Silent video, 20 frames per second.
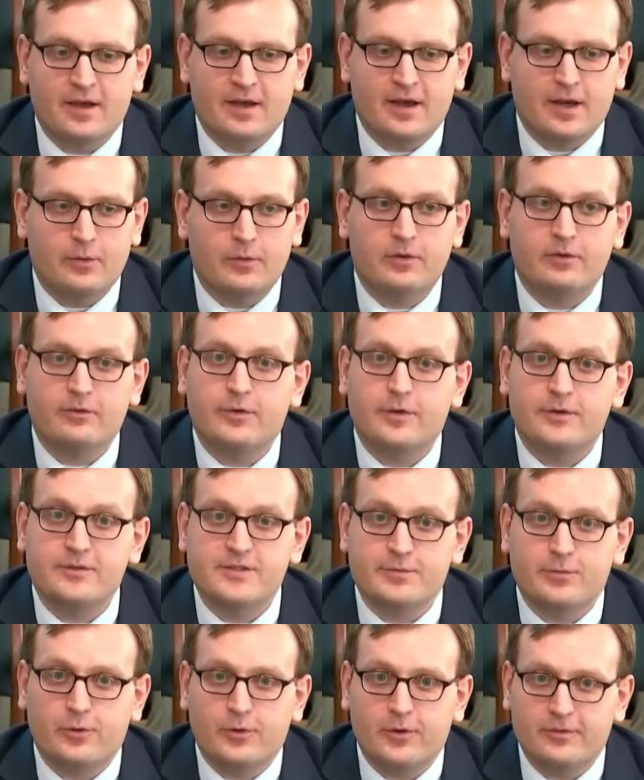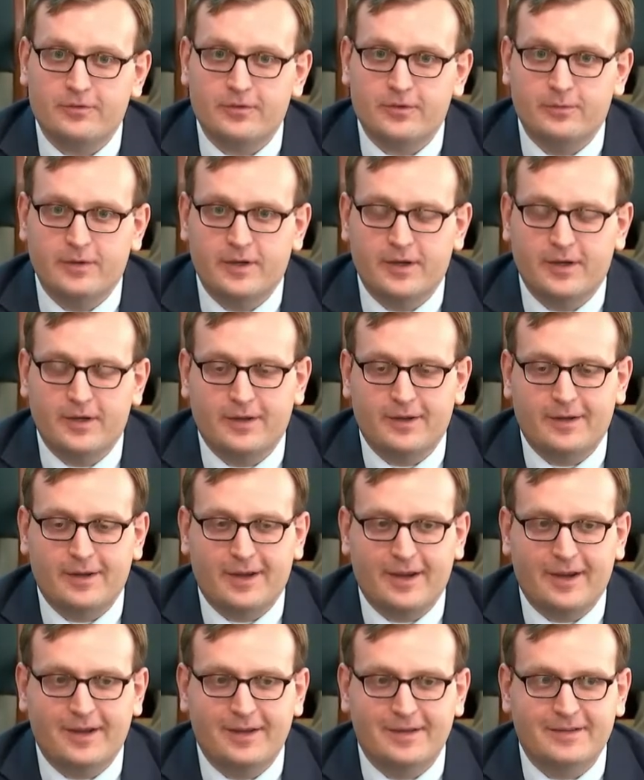We're in full support of the bill,
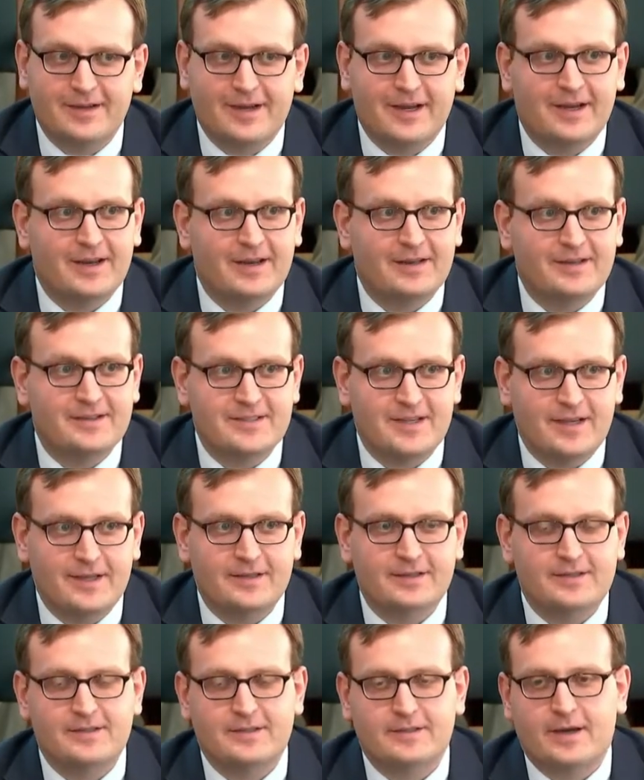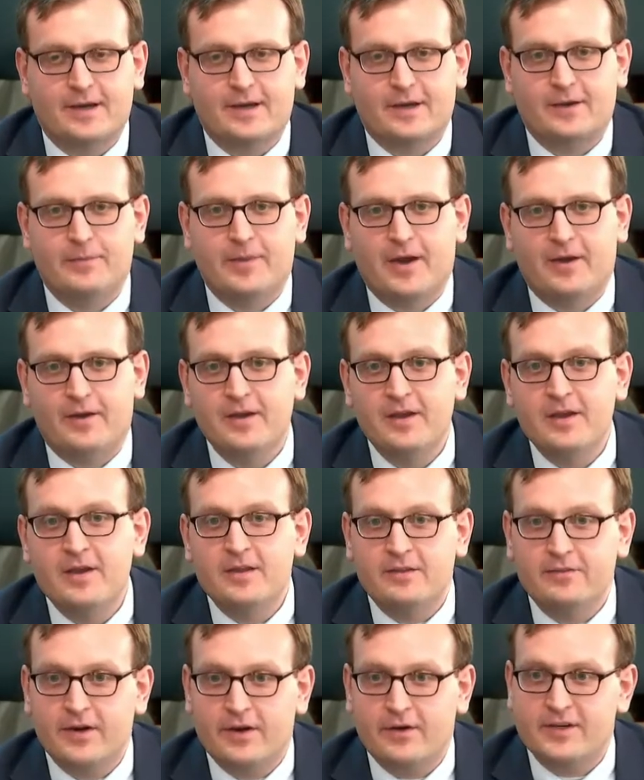and I had intended to talk about the
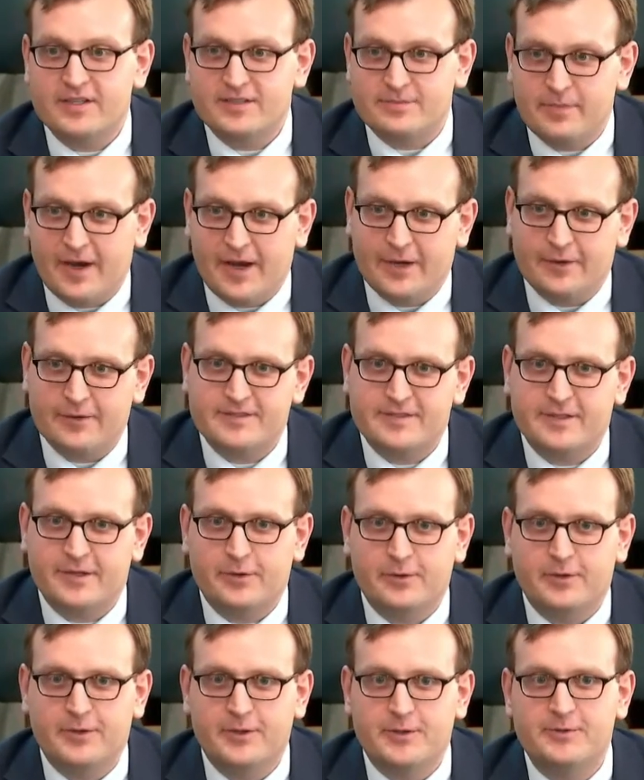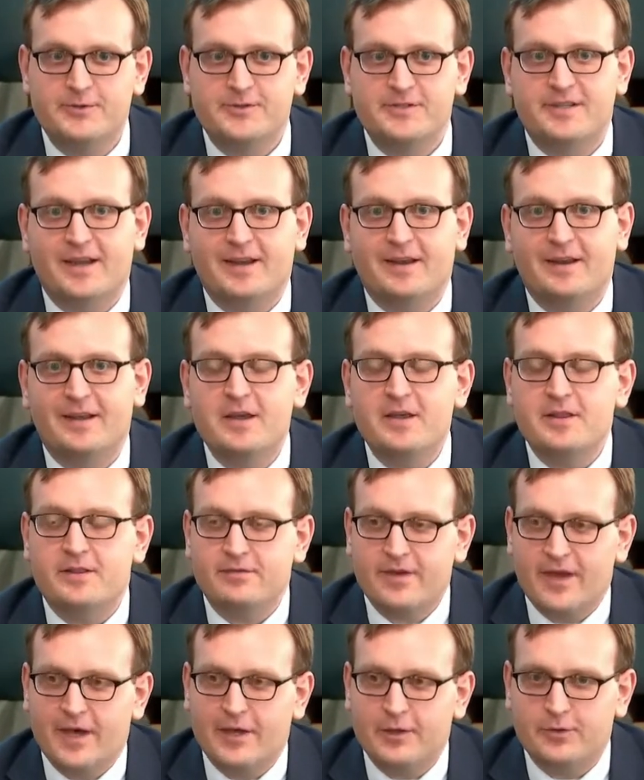various models that are used and the
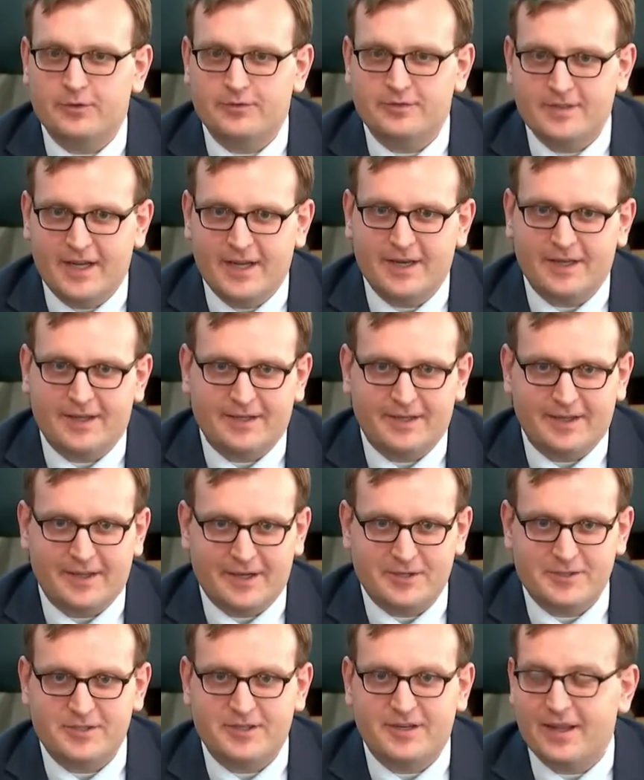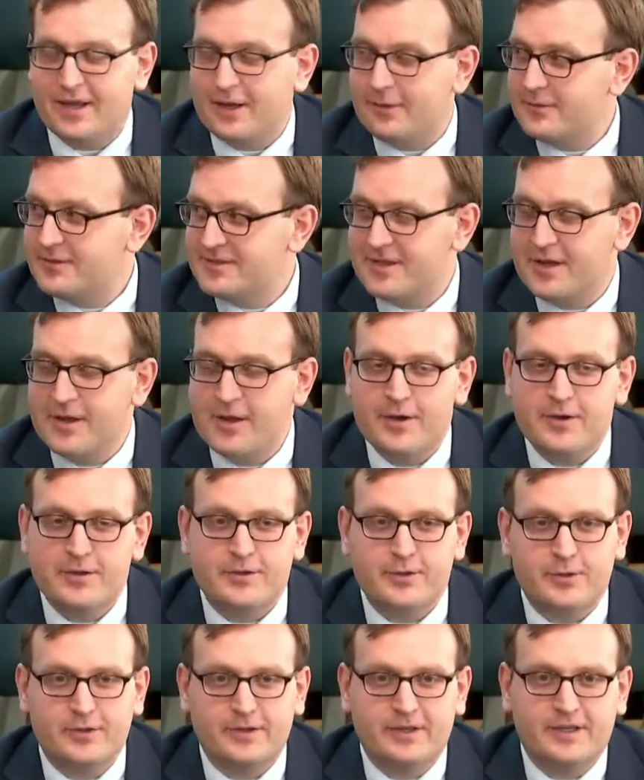value of data collection, and that was
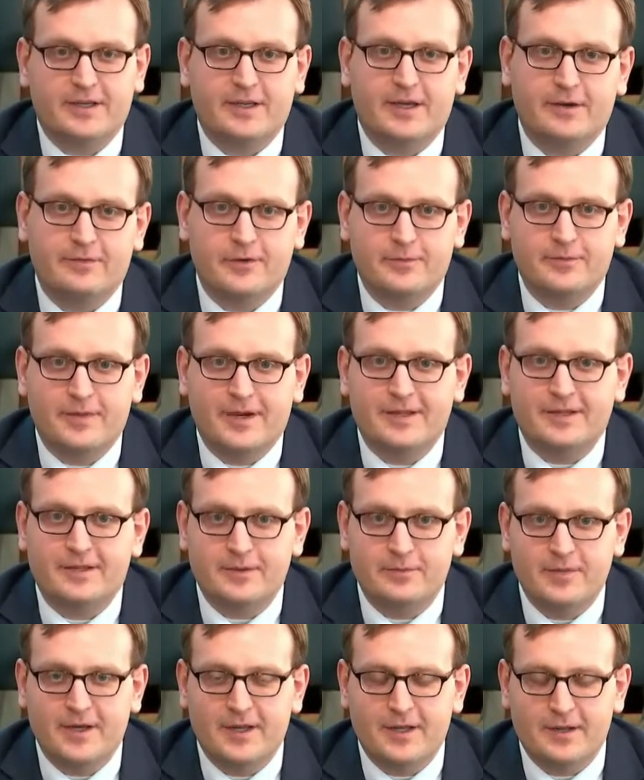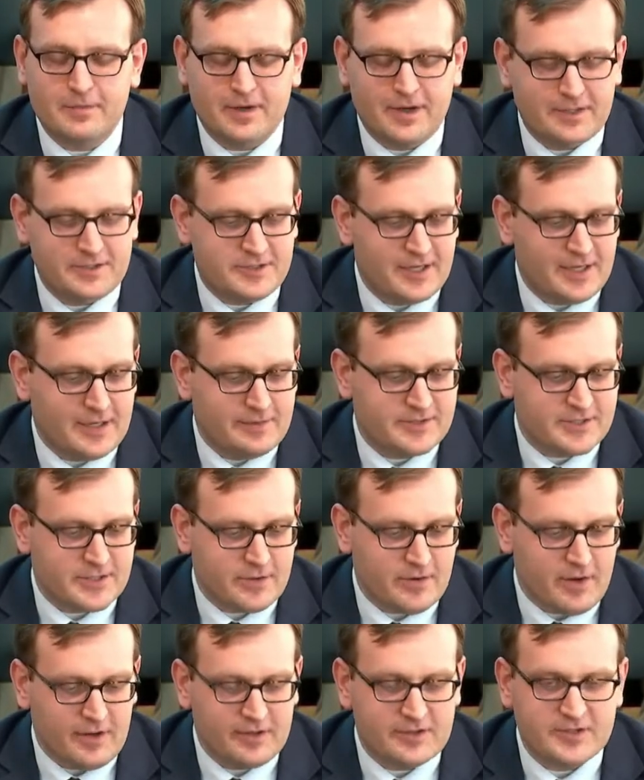thoroughly covered by the committee and by Jane. So
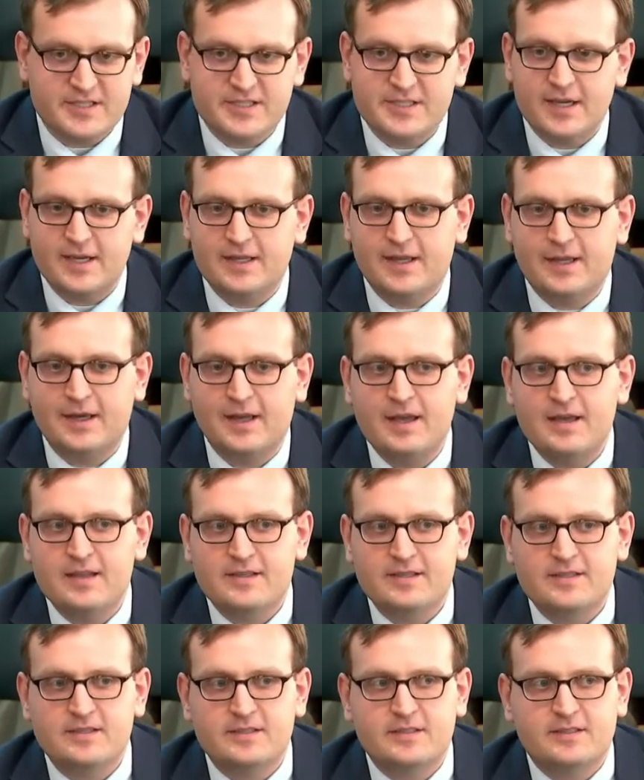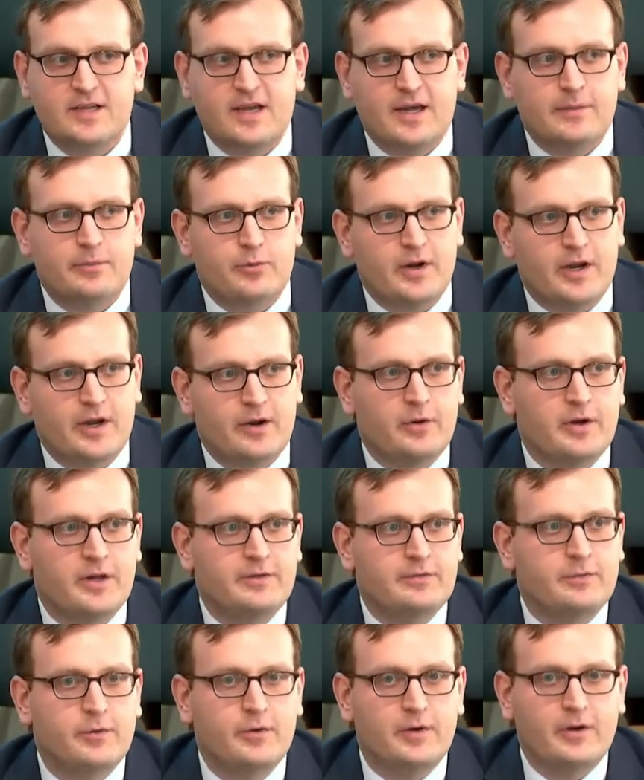I'll just say that this is a top priority
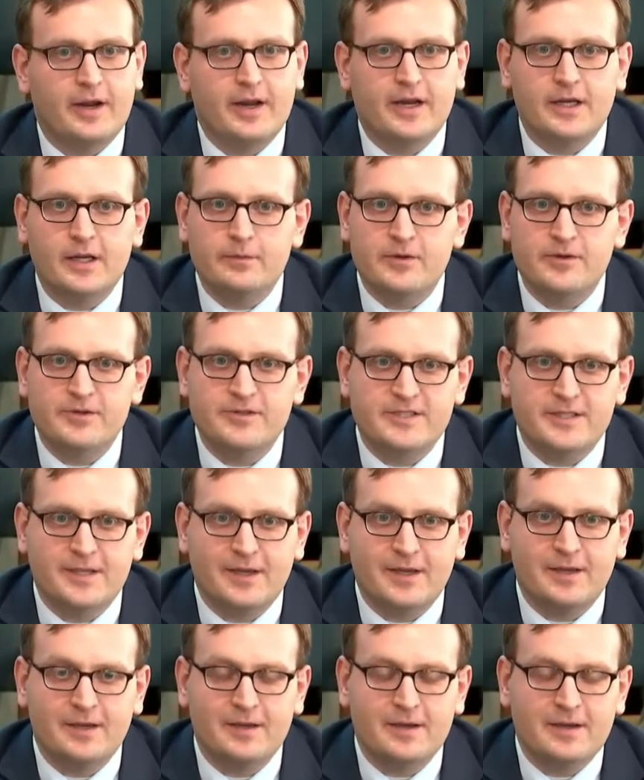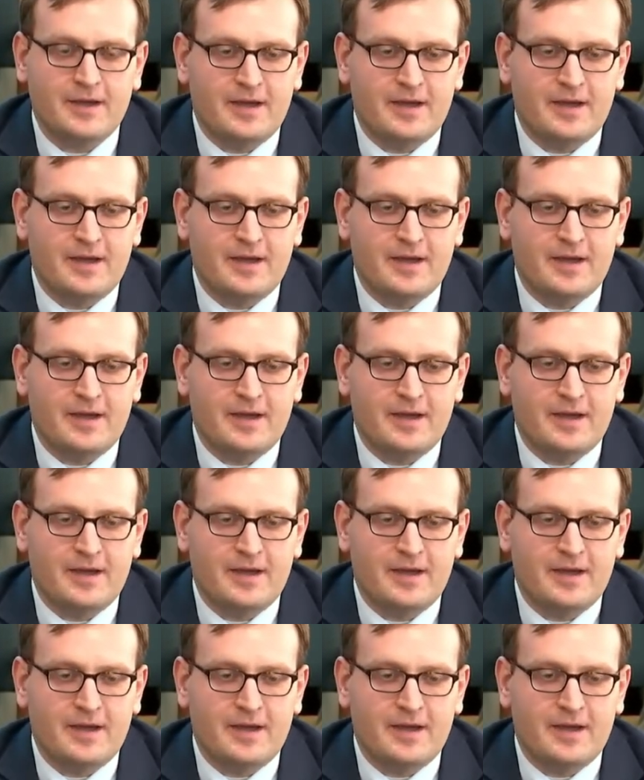for AWC.